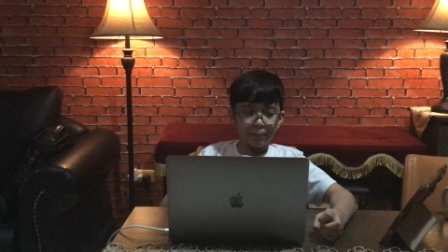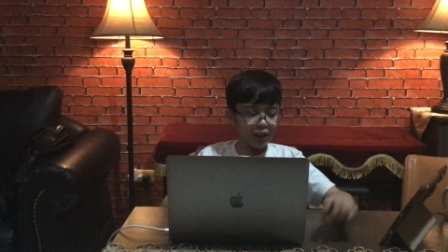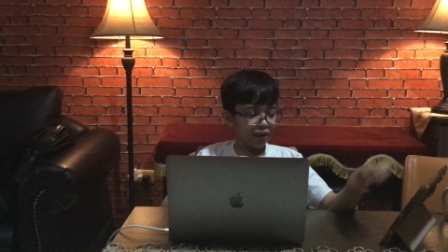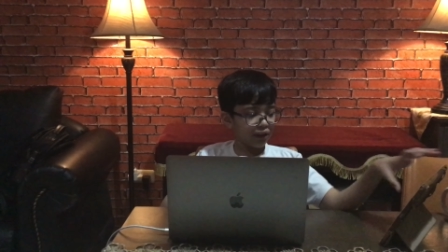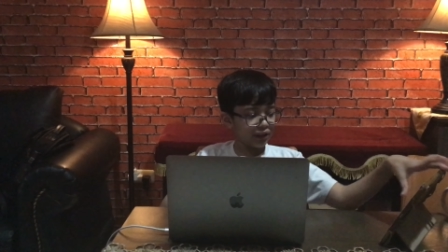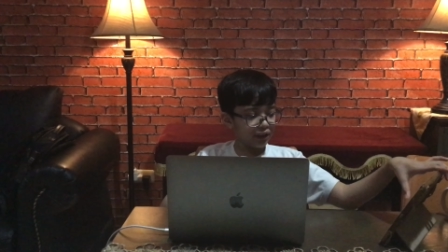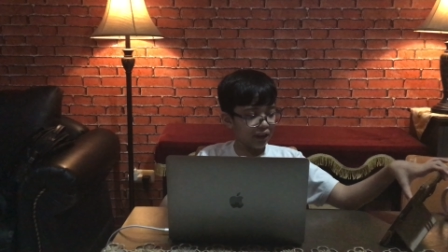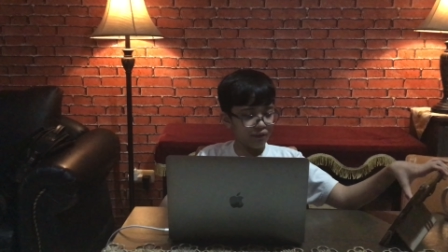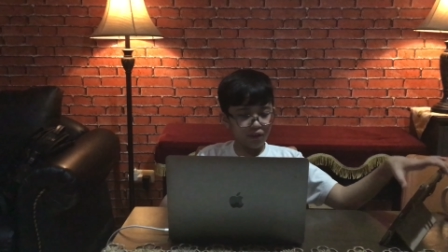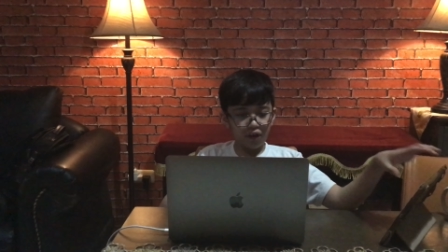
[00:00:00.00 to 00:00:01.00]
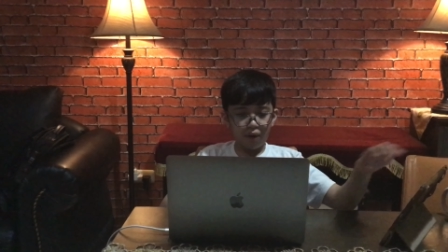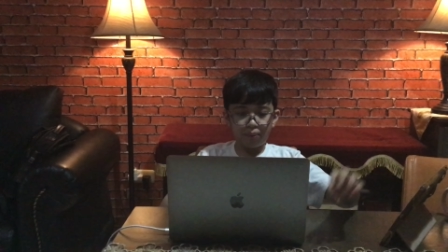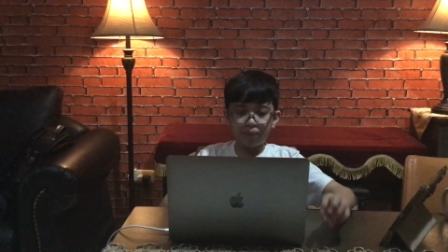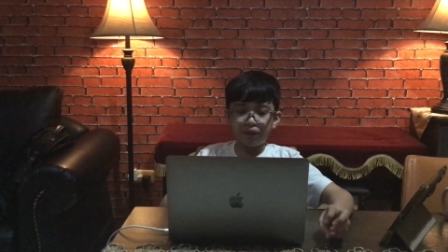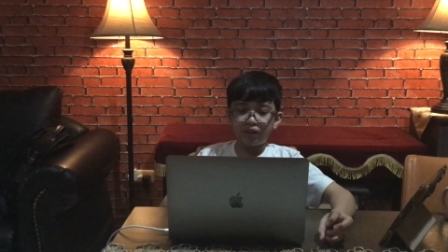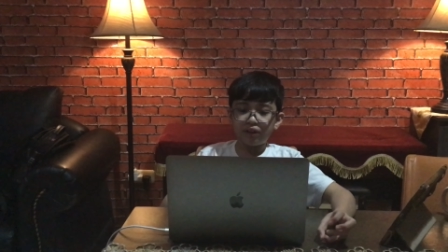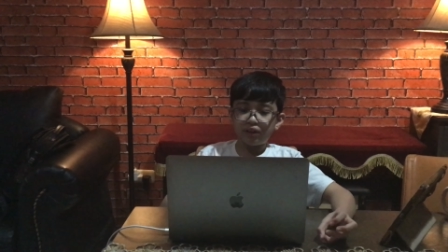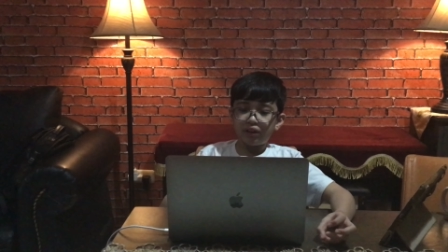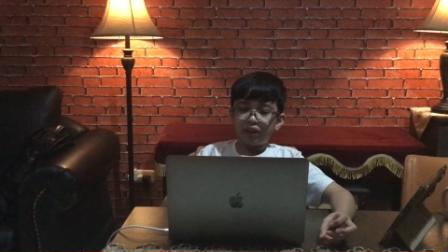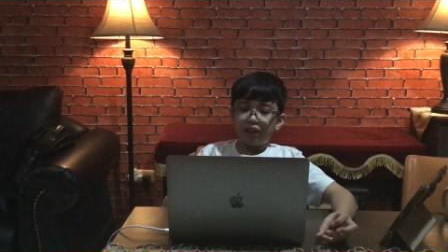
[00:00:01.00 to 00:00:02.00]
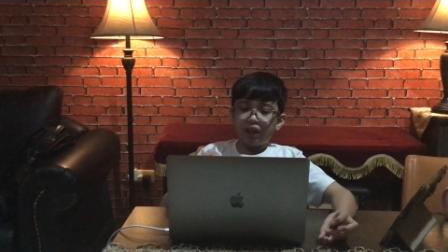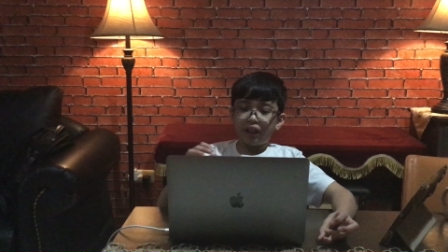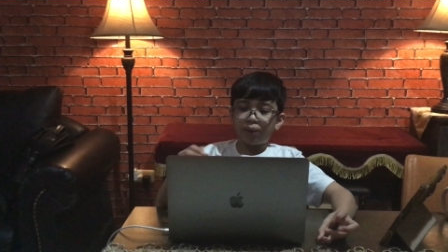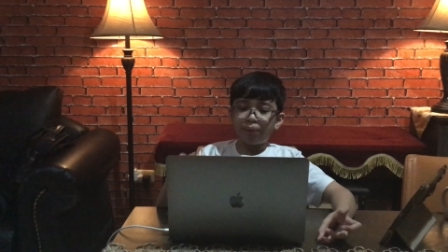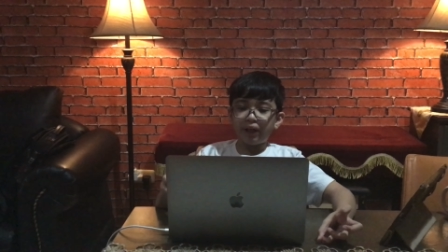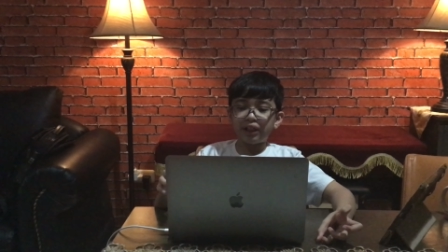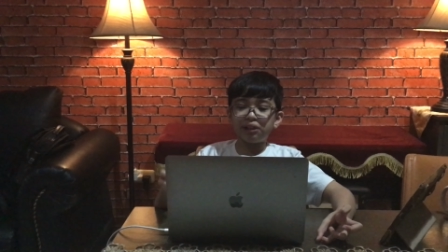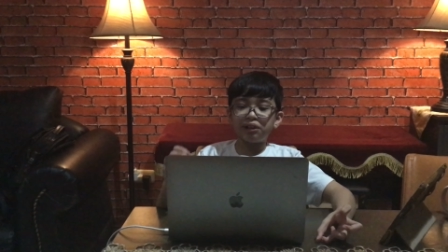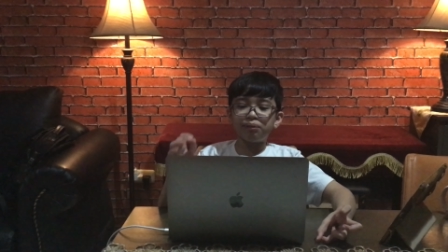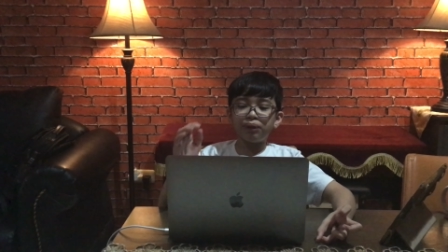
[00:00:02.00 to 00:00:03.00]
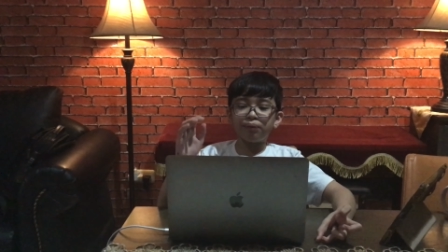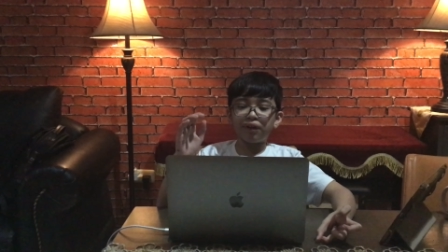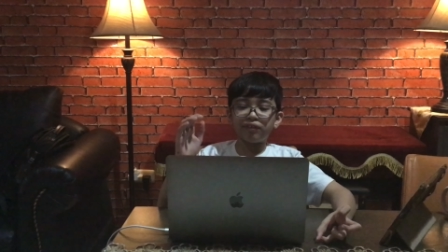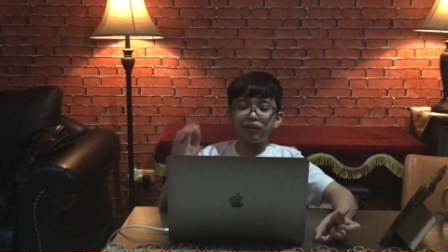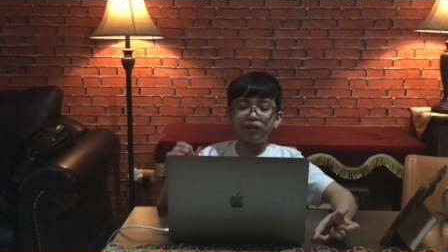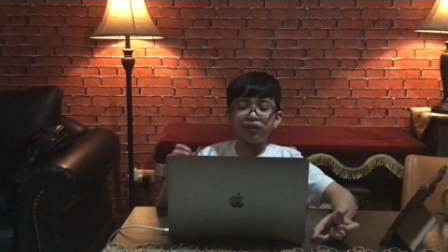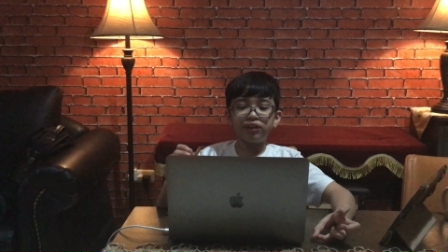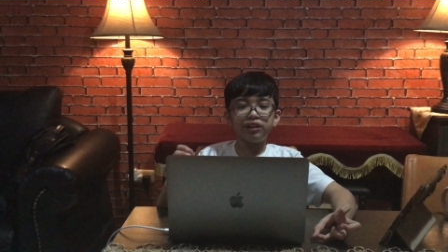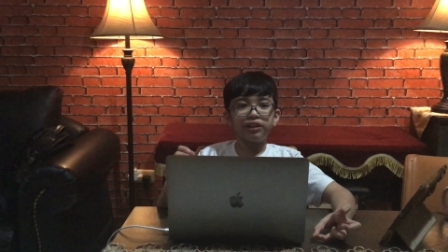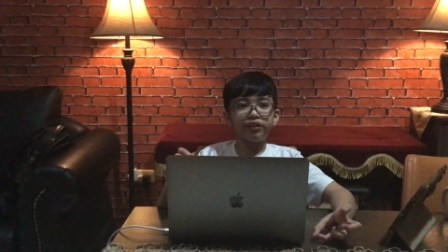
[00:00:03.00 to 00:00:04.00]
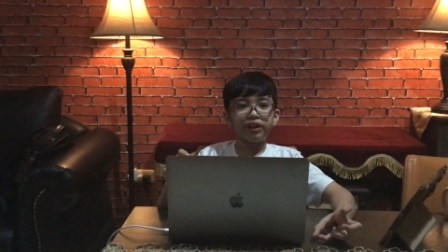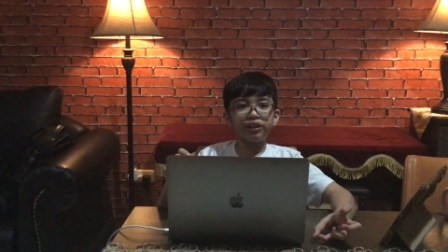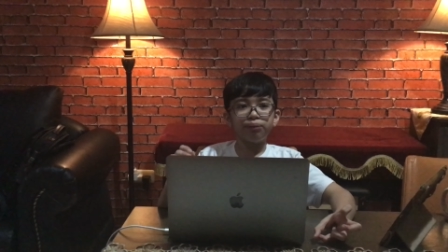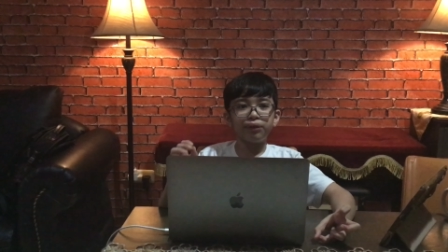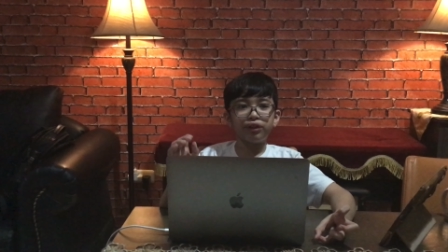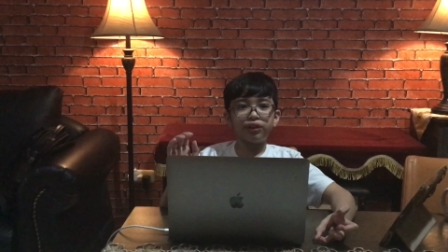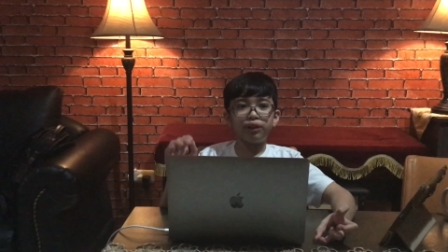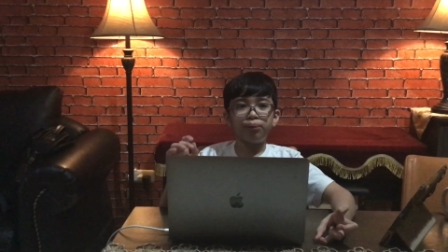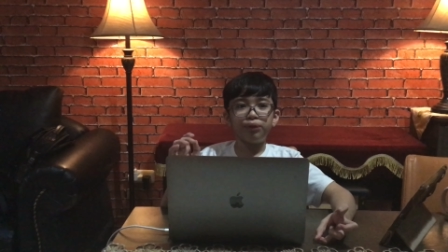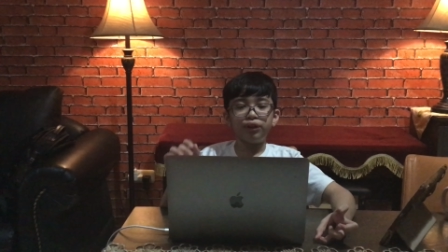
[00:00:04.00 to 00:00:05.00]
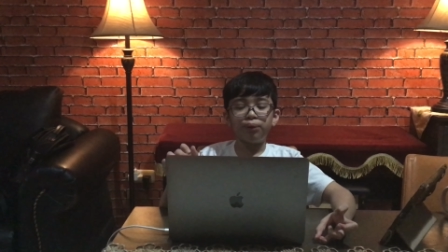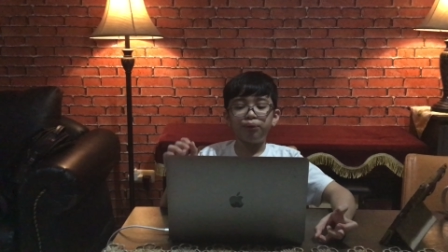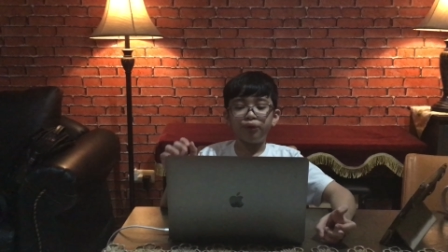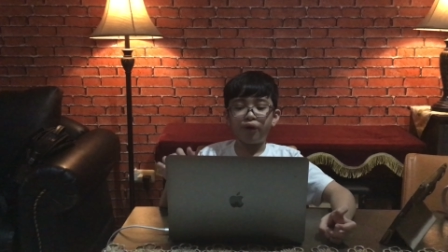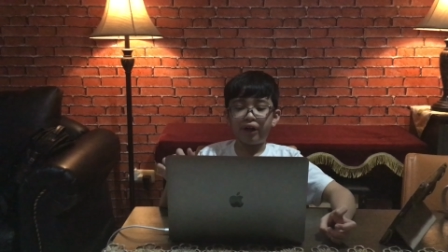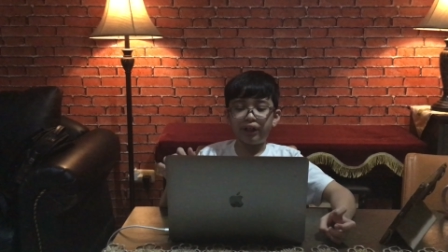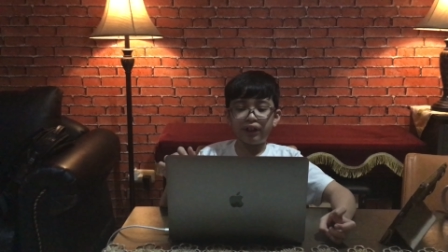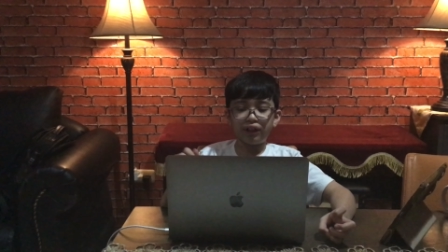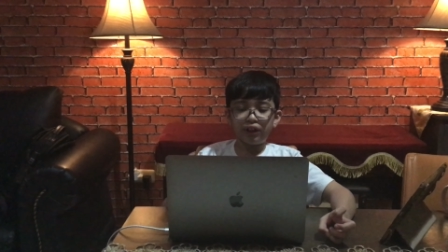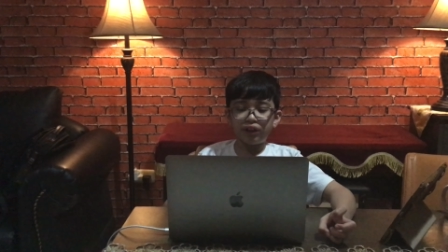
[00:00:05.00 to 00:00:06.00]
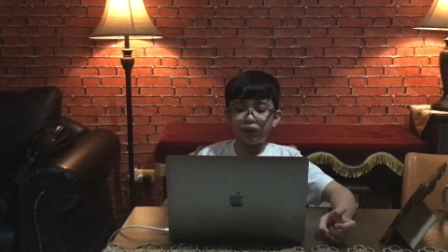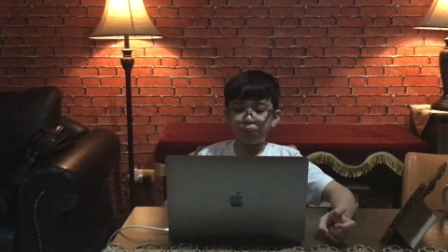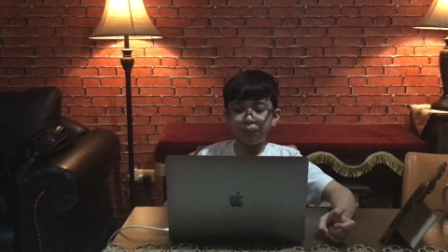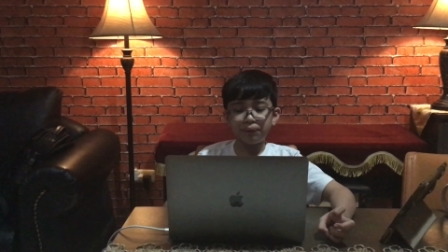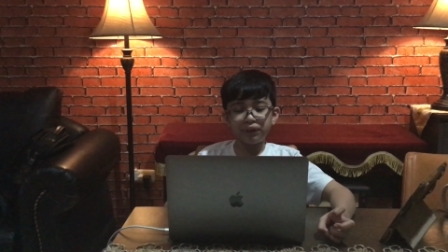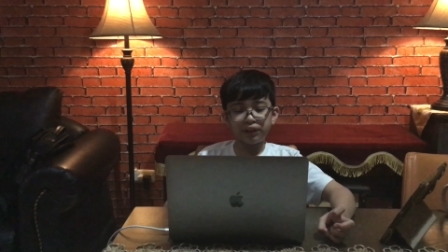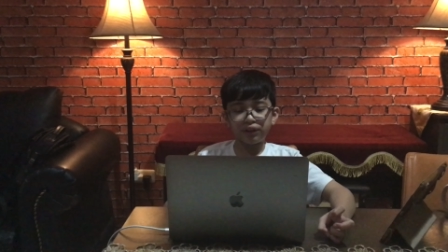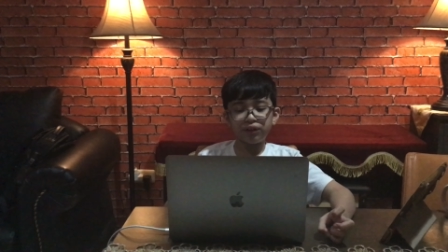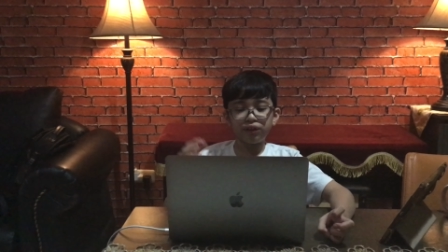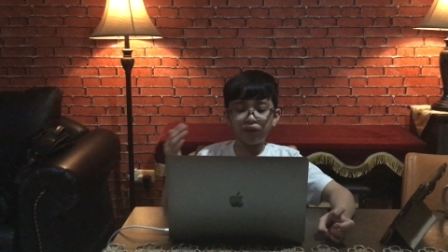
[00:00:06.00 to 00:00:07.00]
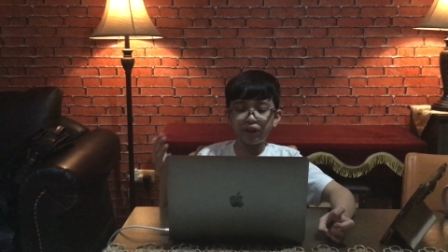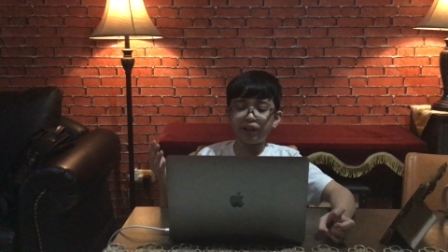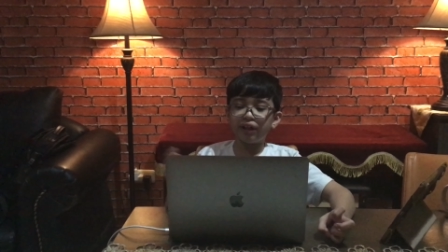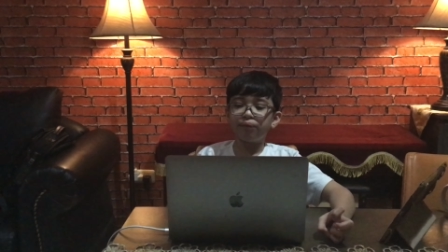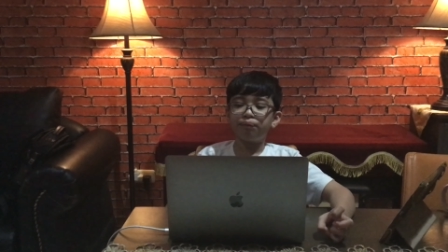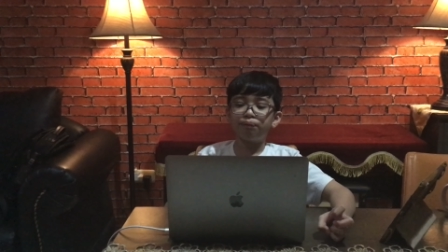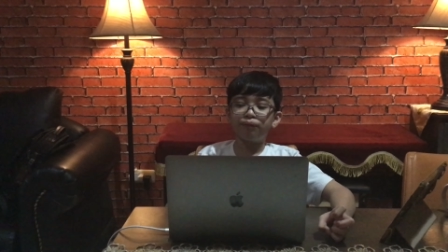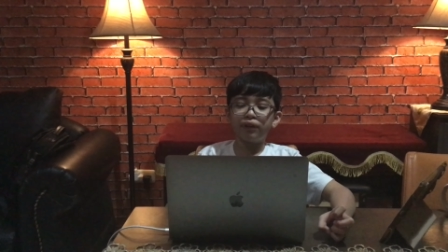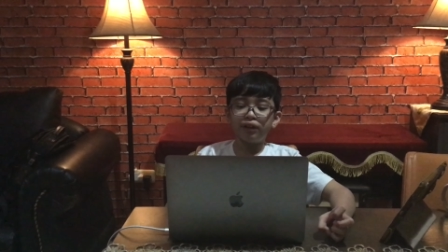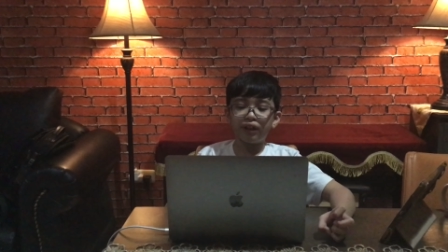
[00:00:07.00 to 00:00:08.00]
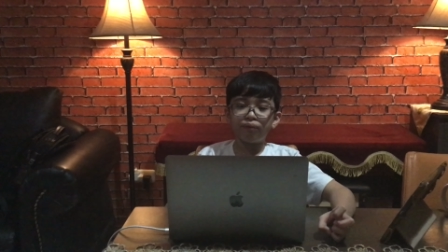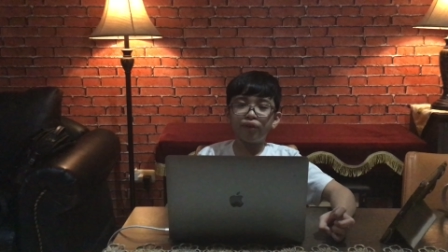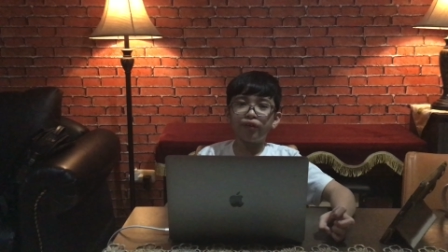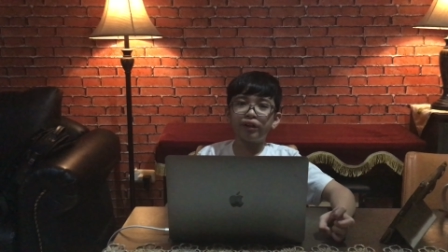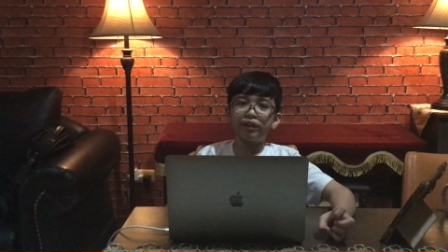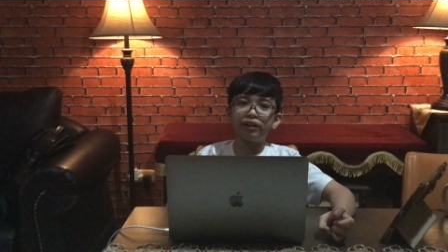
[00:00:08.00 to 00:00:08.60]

How does it develop? In the past, people have huge distraction because W W one. So people just don't care and keep focused.